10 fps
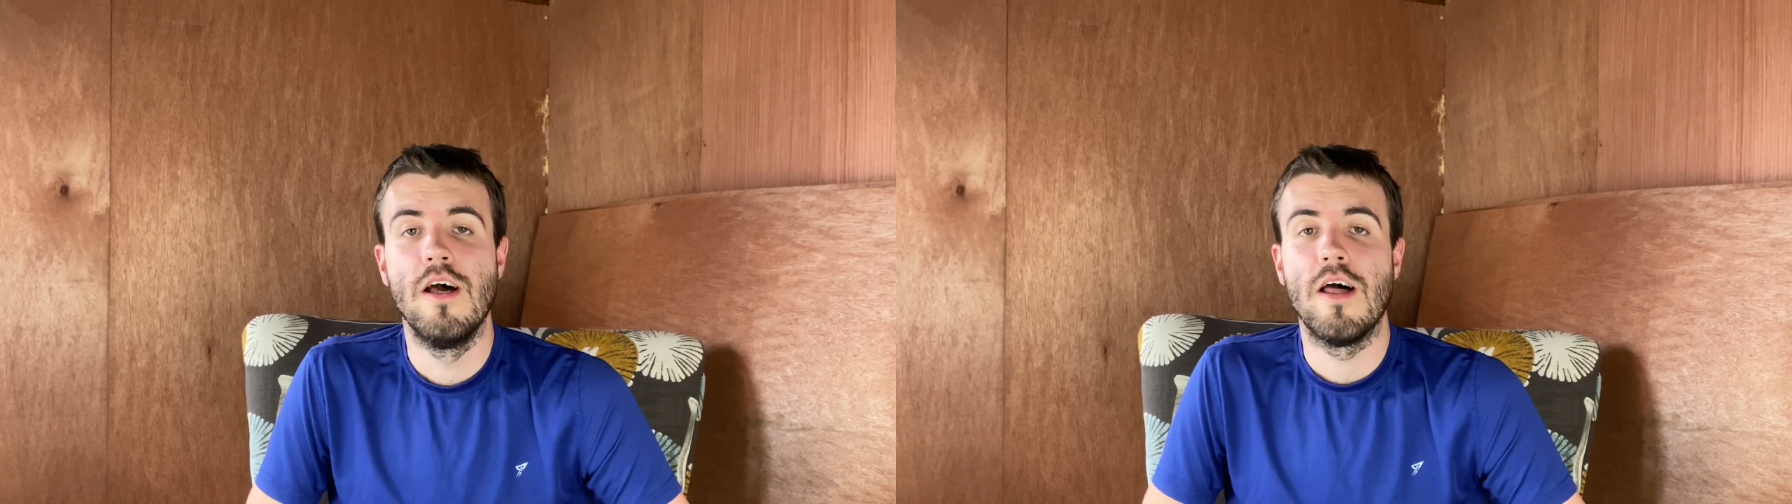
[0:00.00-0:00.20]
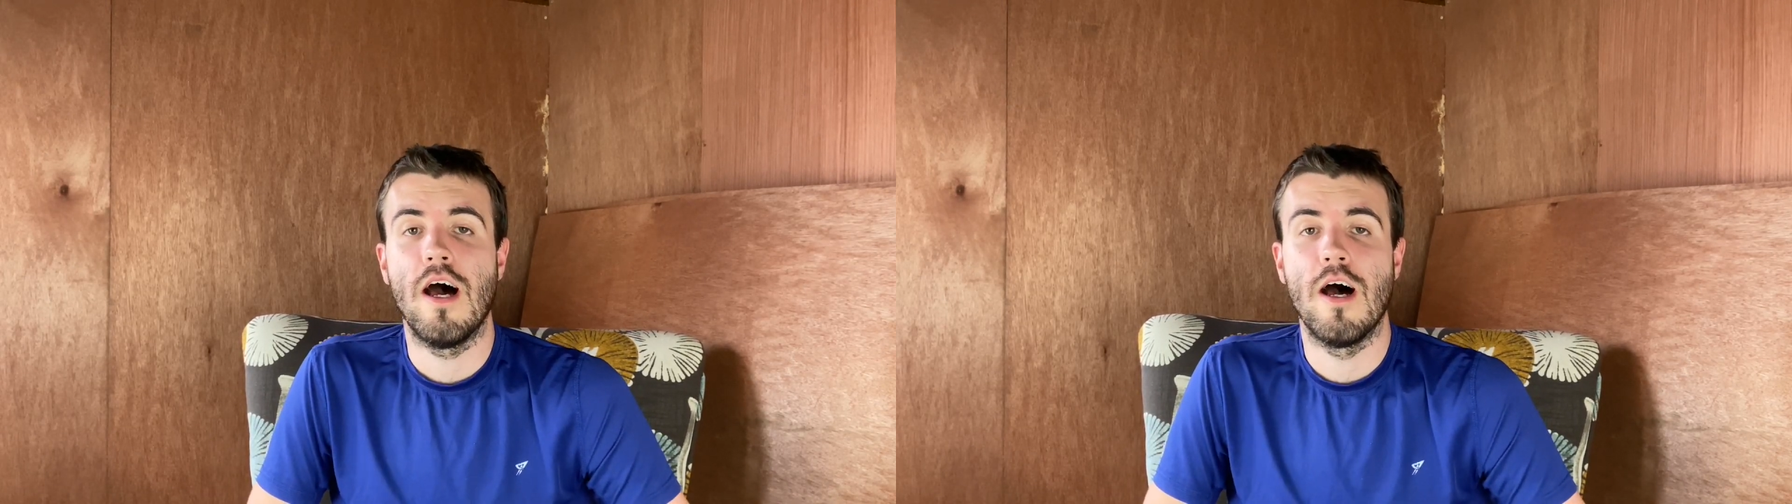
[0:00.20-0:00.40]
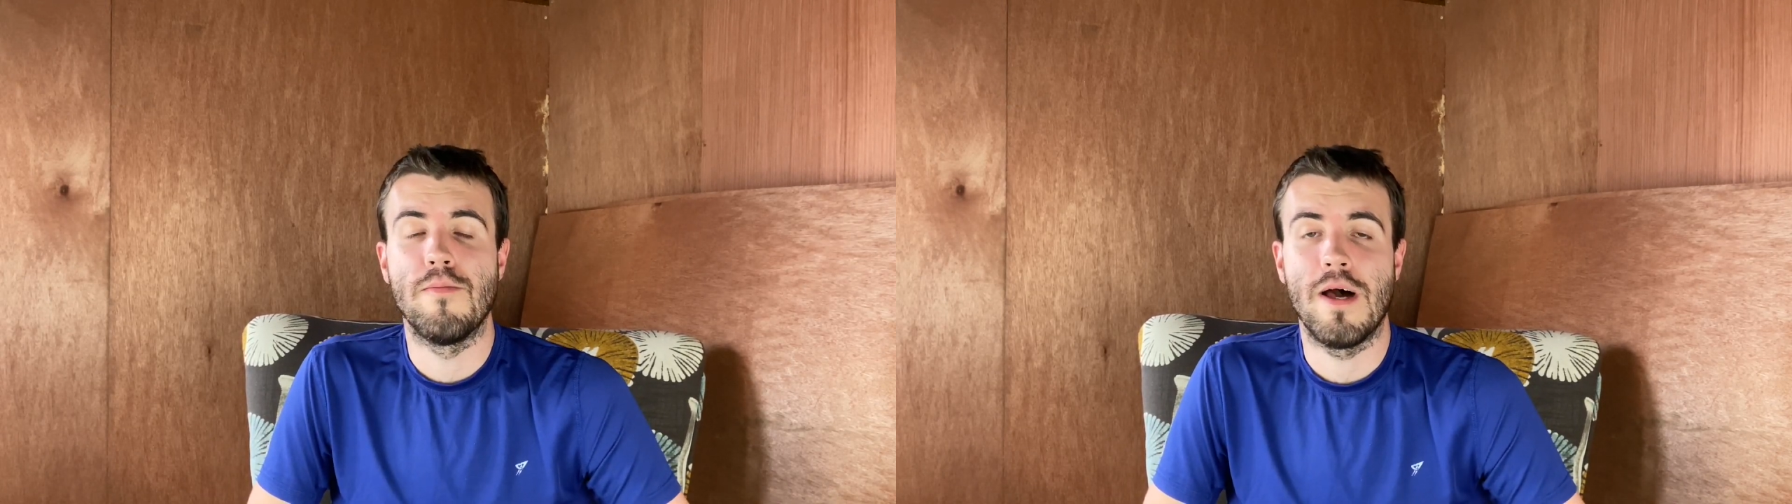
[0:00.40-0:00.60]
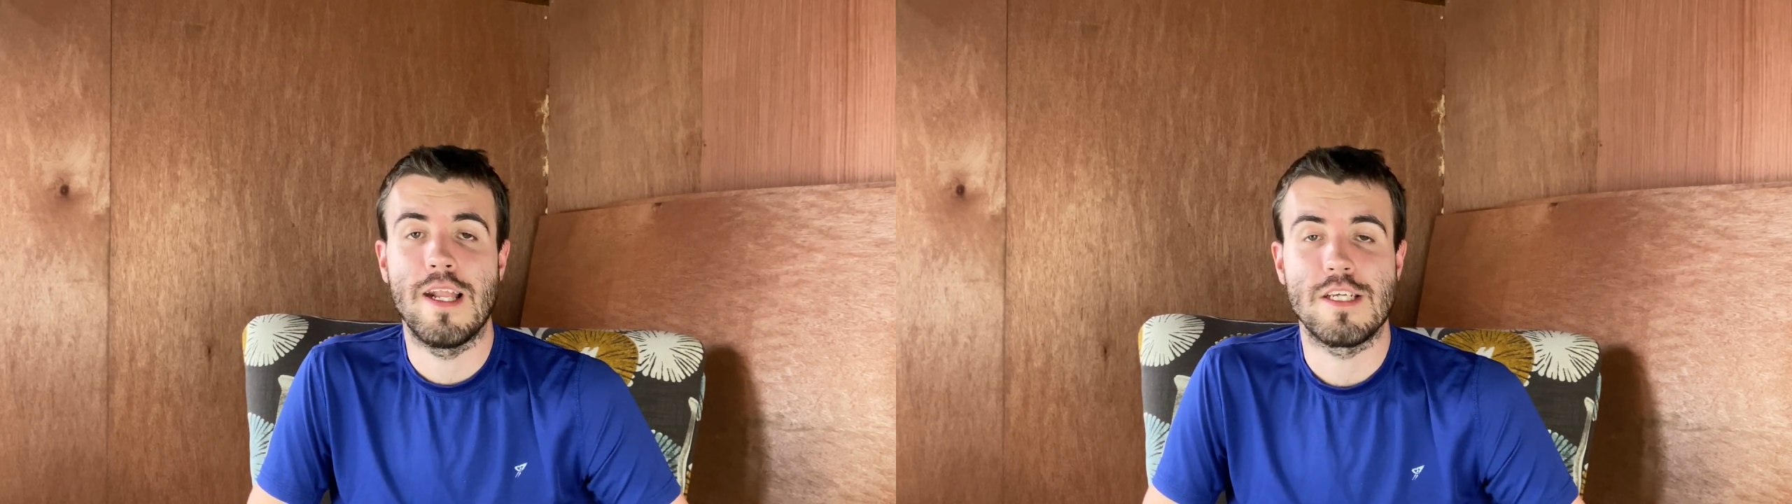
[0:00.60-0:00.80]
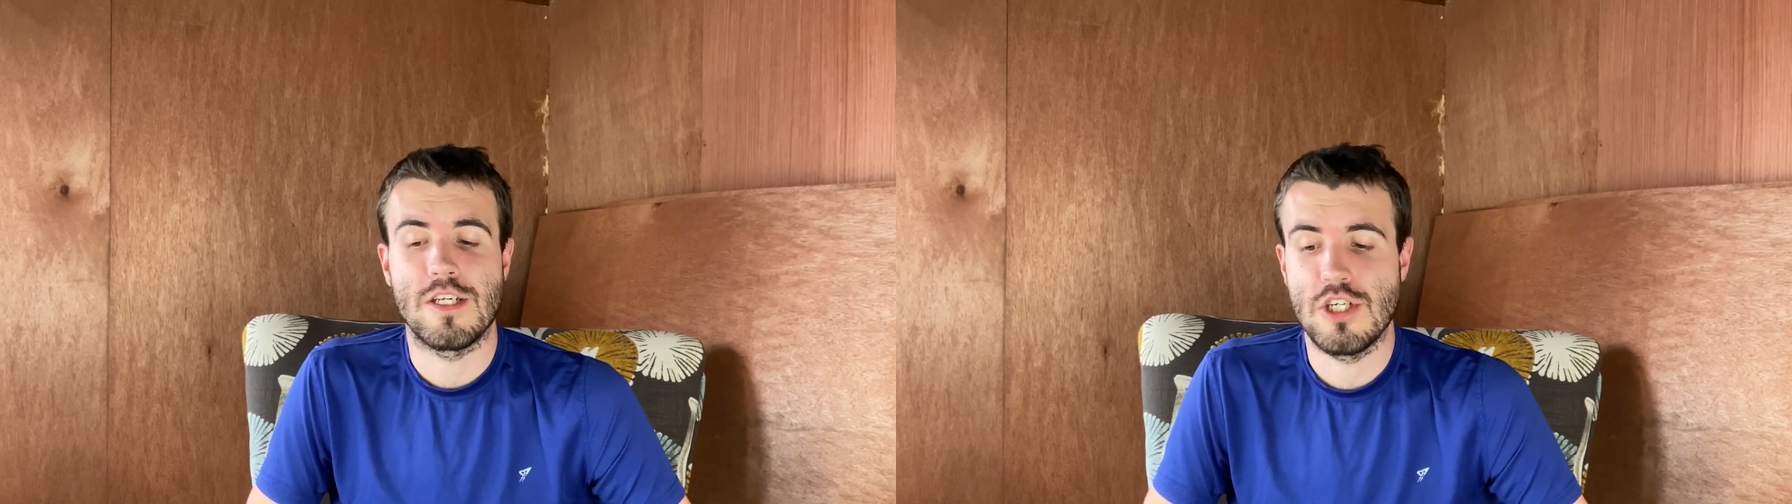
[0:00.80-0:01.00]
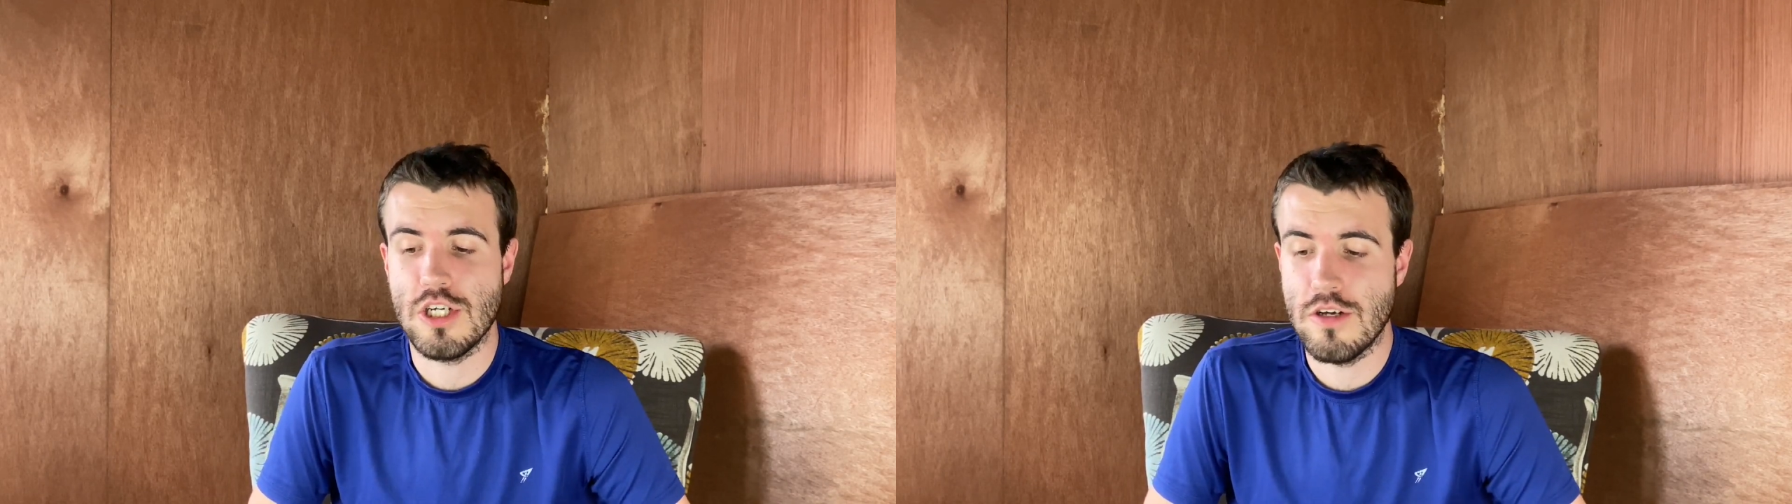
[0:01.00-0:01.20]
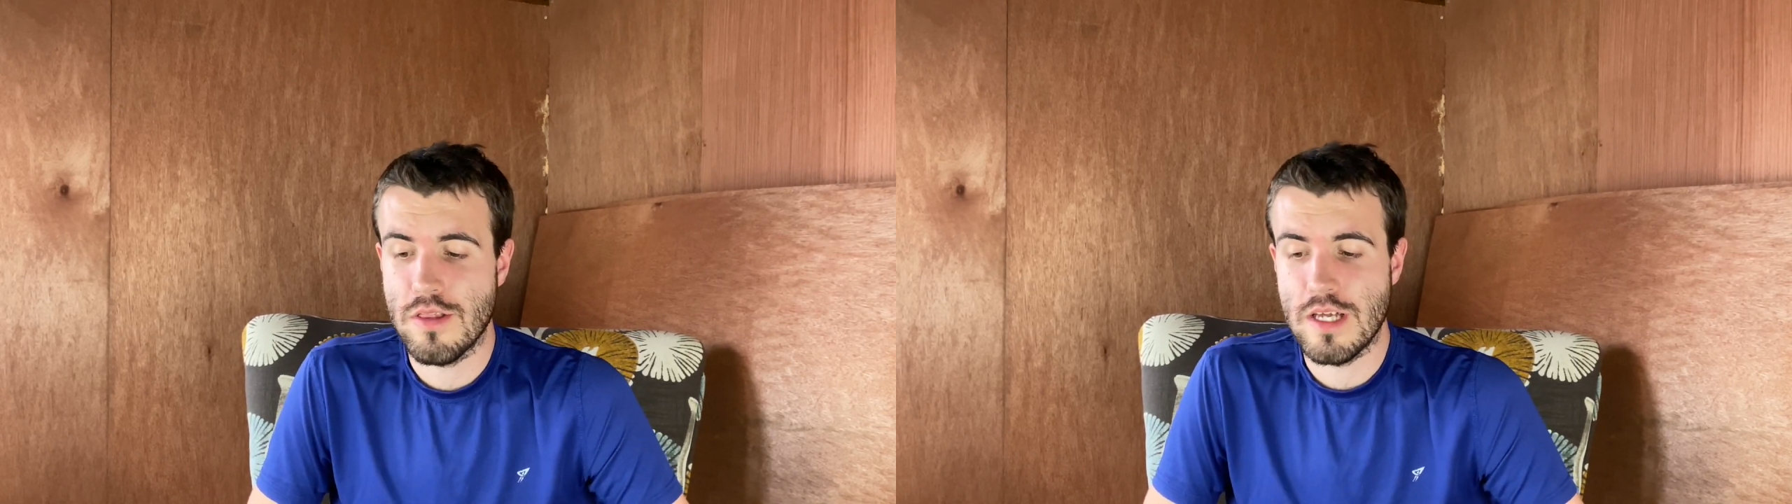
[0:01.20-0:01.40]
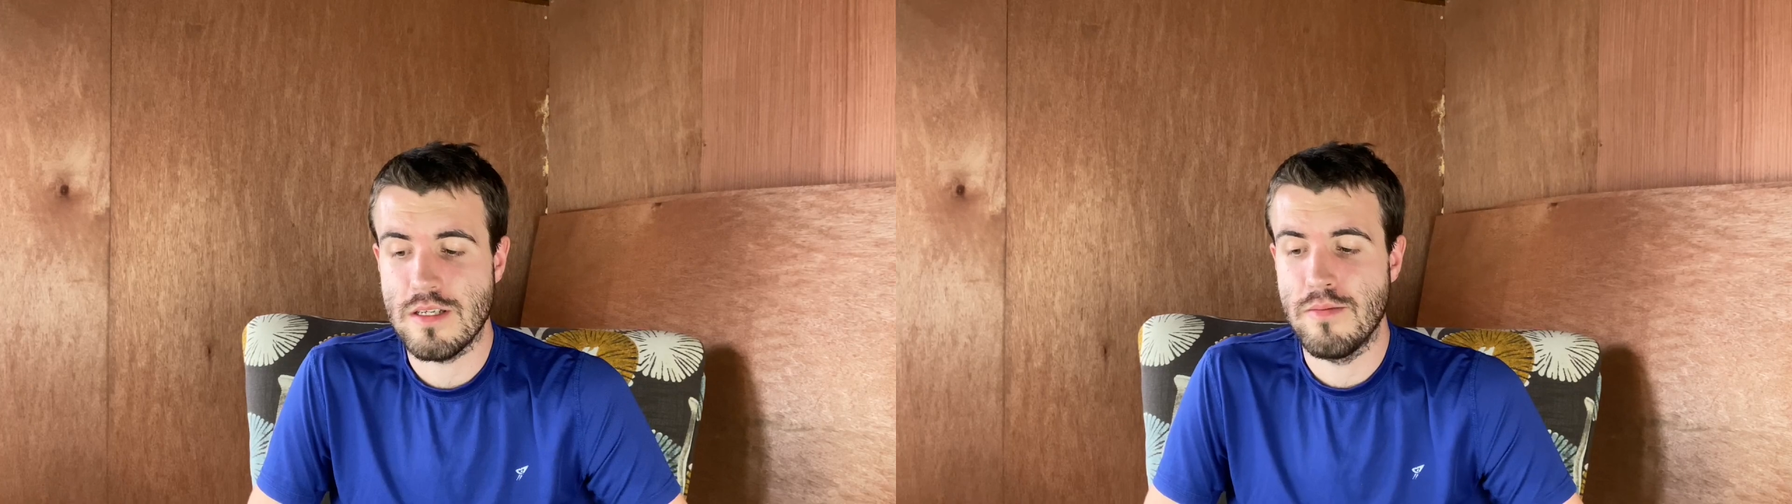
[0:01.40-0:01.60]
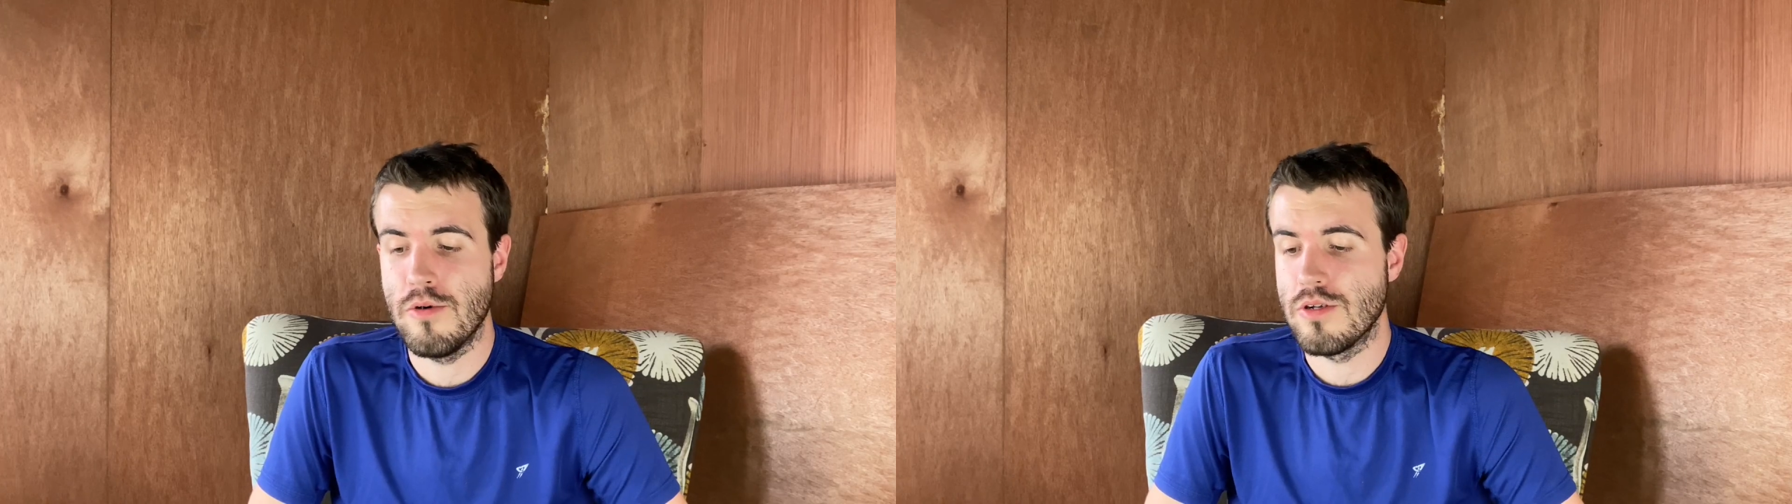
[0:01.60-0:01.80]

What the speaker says: And it's going to show you things in more